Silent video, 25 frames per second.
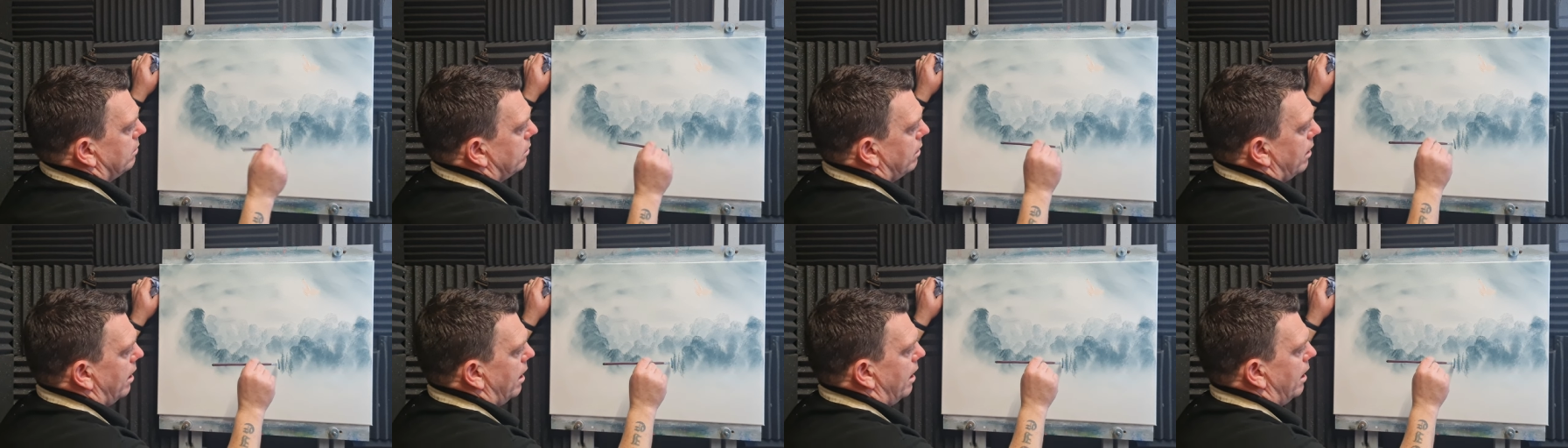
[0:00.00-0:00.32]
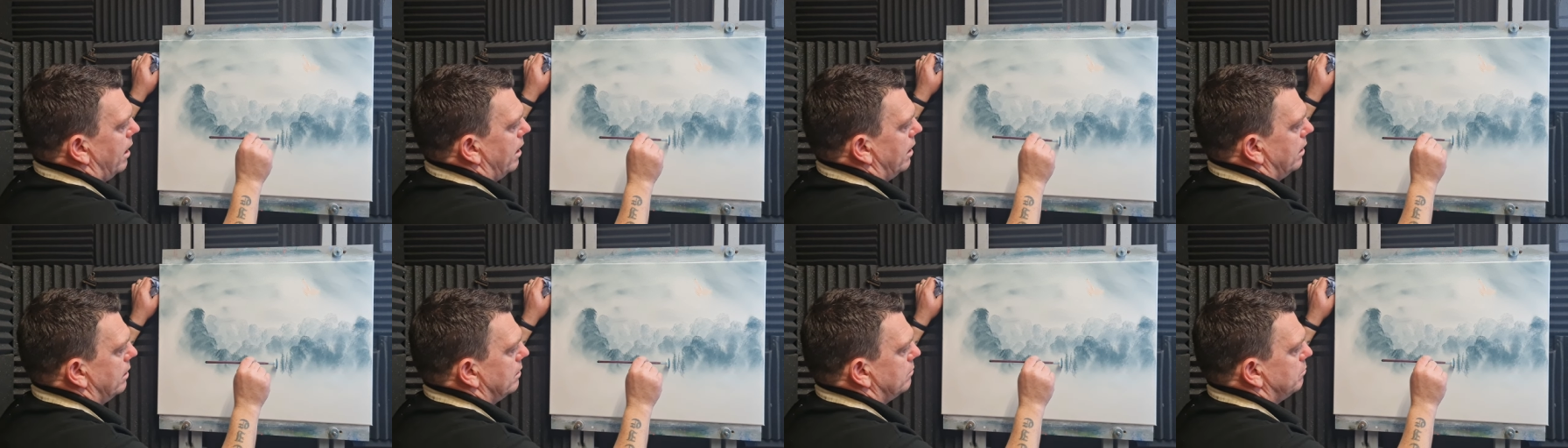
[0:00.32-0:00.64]

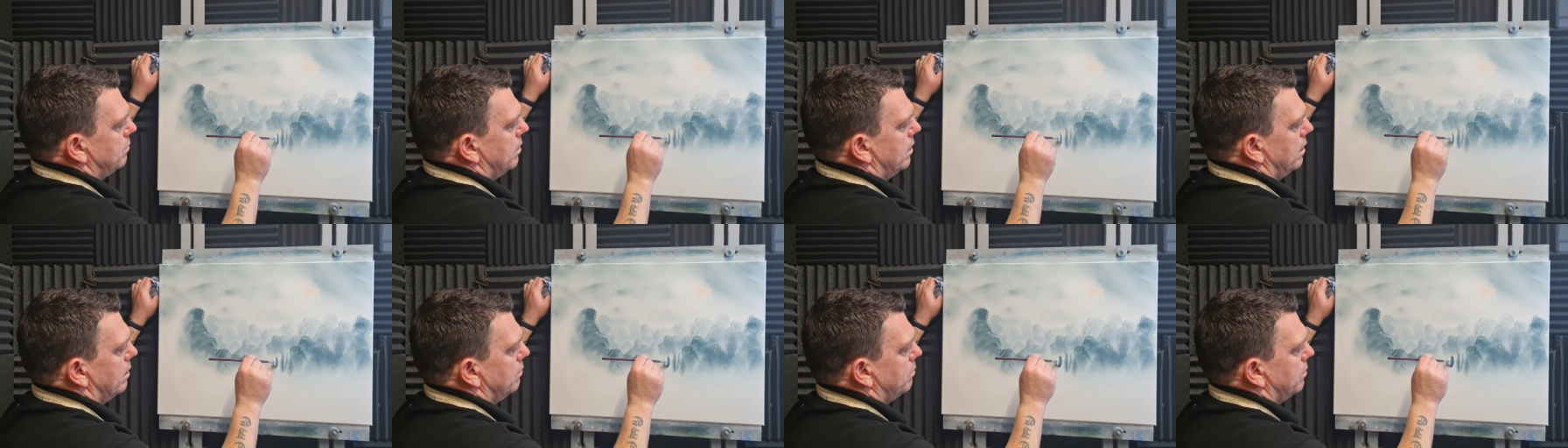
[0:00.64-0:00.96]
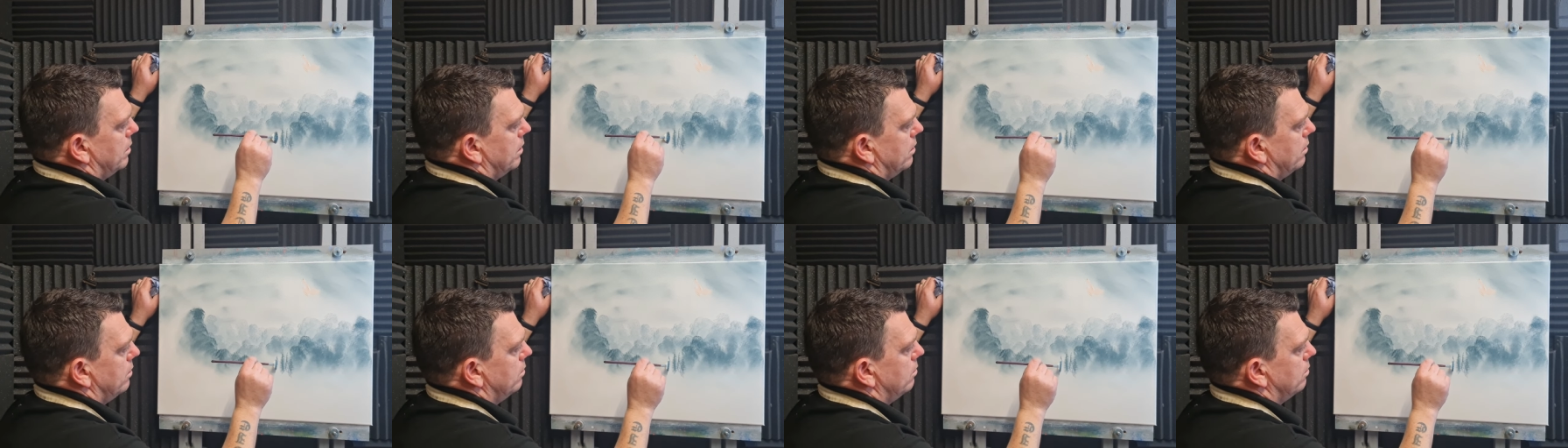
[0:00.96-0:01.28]
and
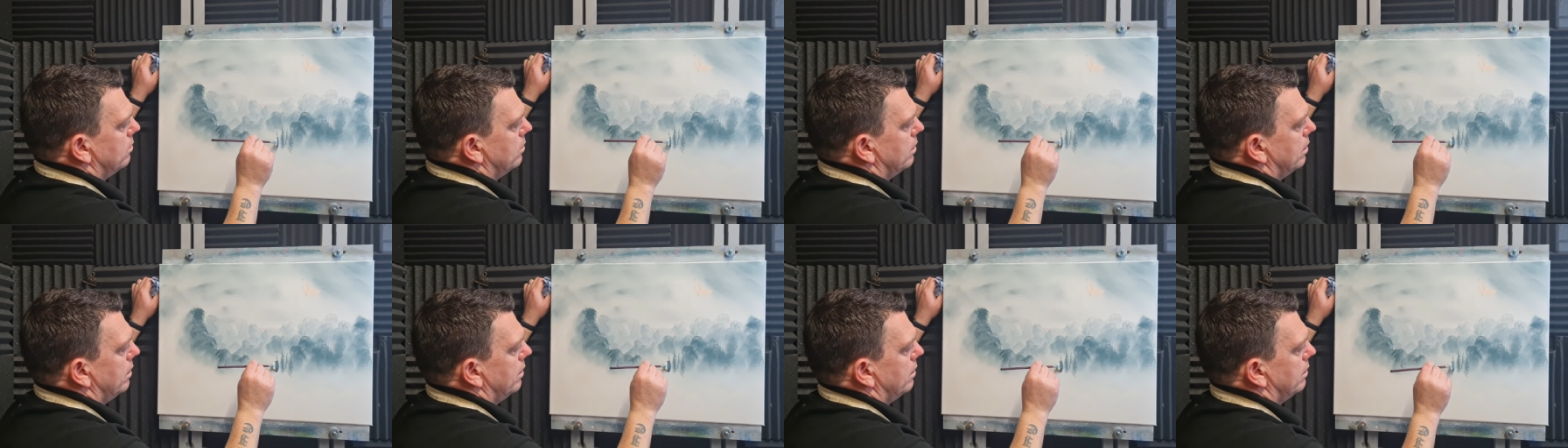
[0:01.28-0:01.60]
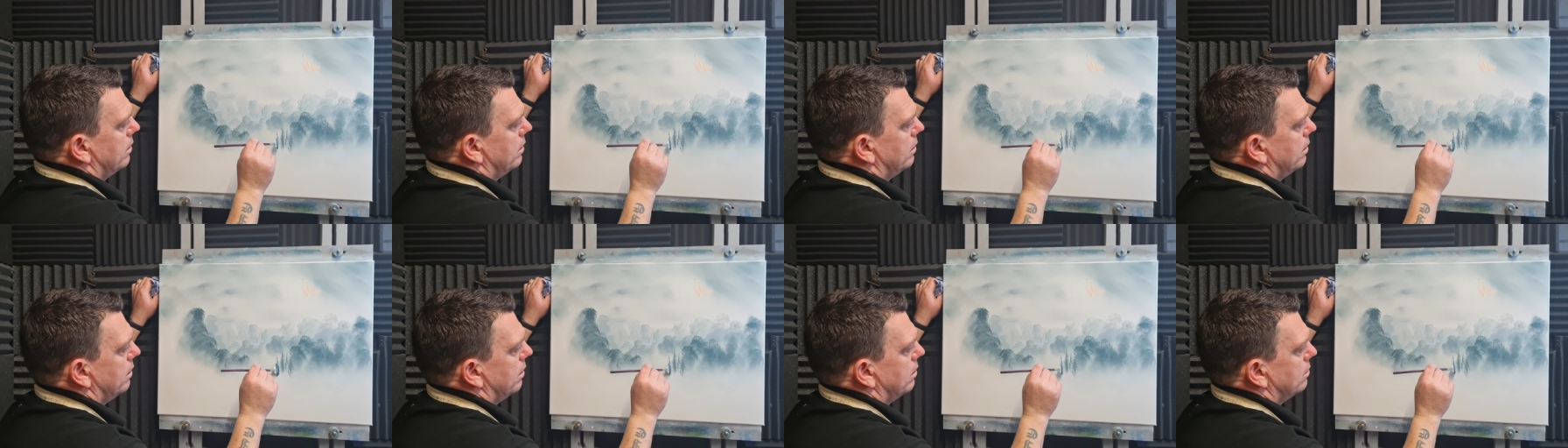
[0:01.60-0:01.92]
maybe another
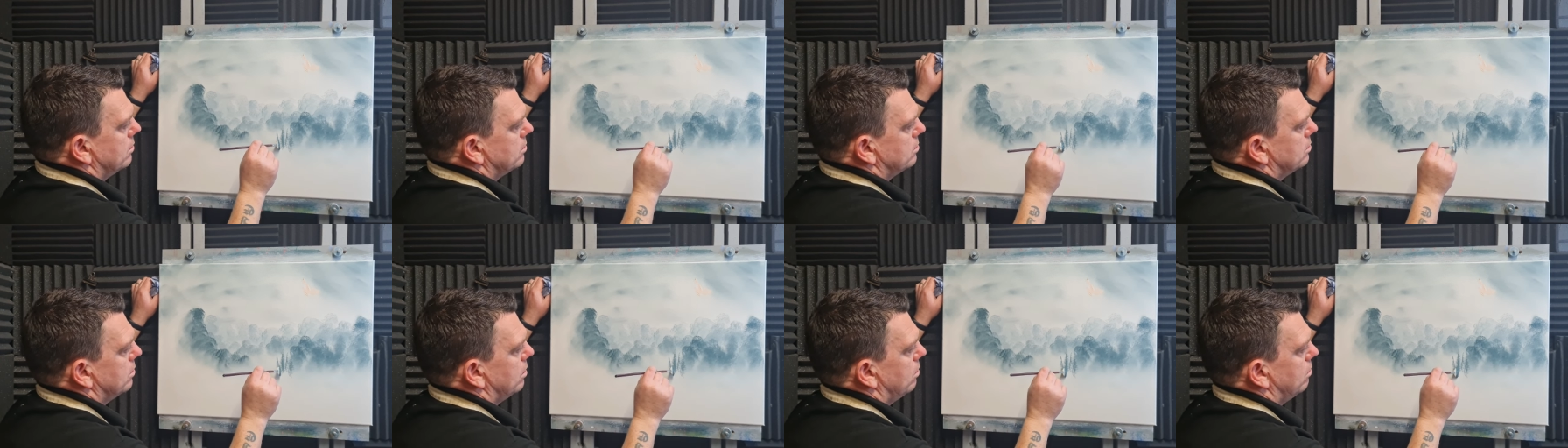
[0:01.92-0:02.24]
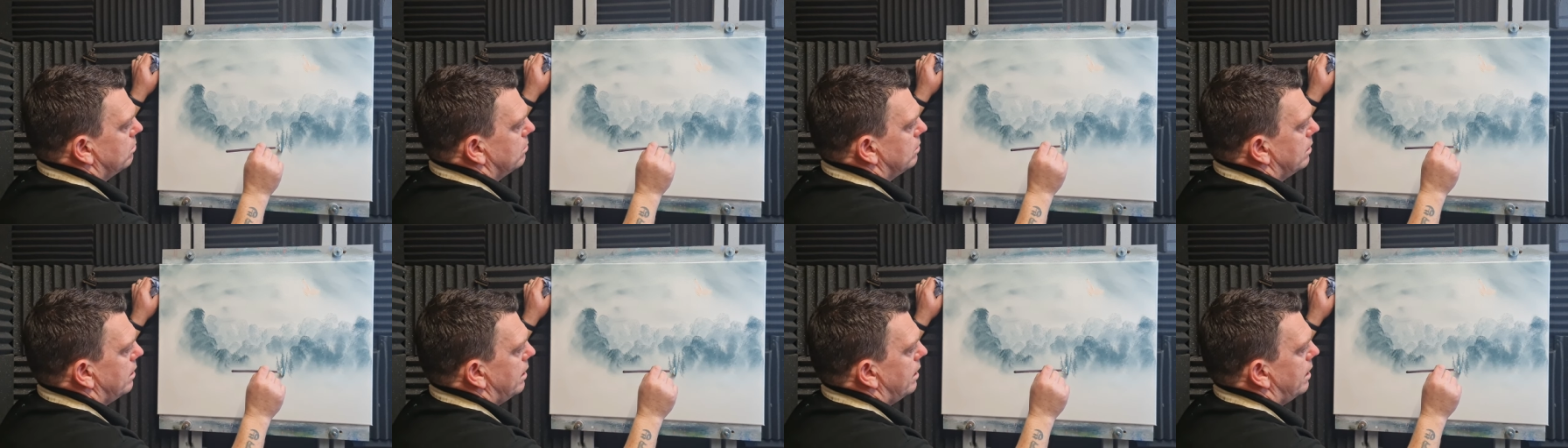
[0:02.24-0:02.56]
or
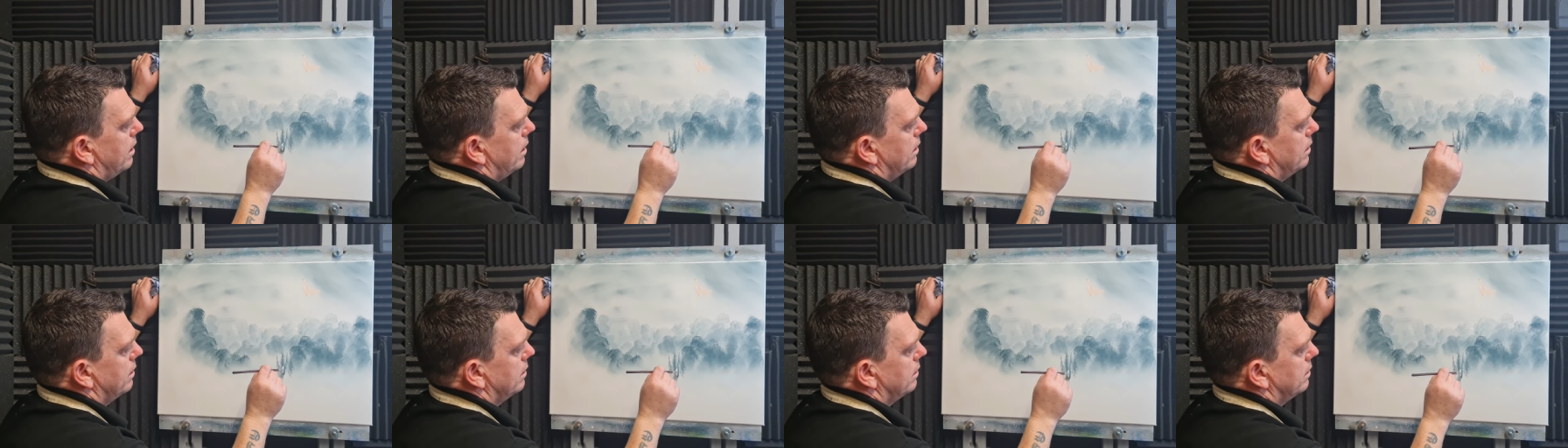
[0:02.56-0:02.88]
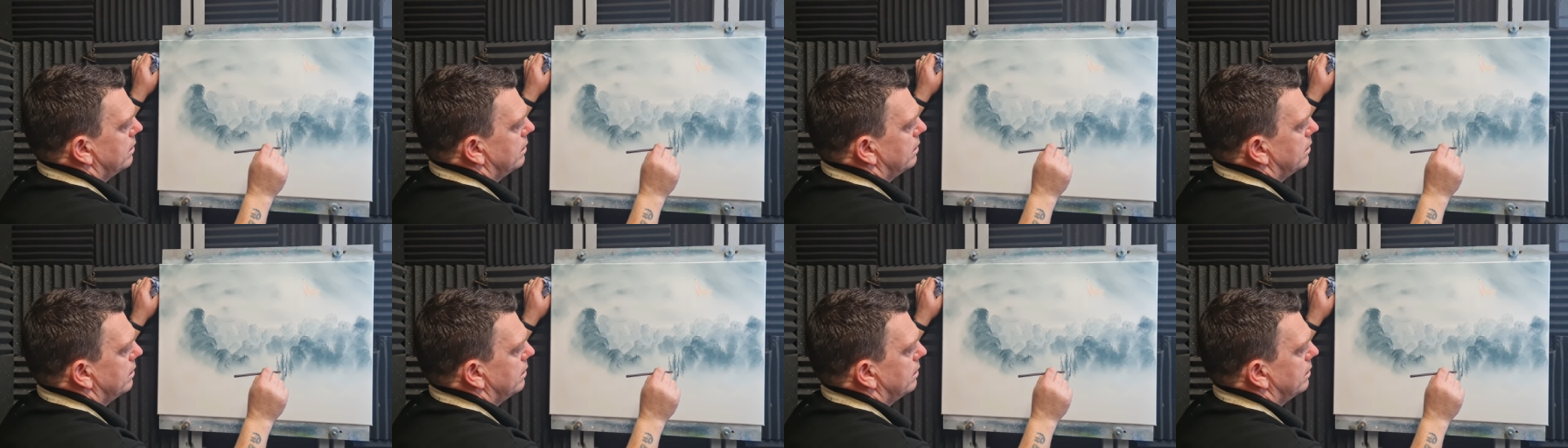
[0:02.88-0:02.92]
so there.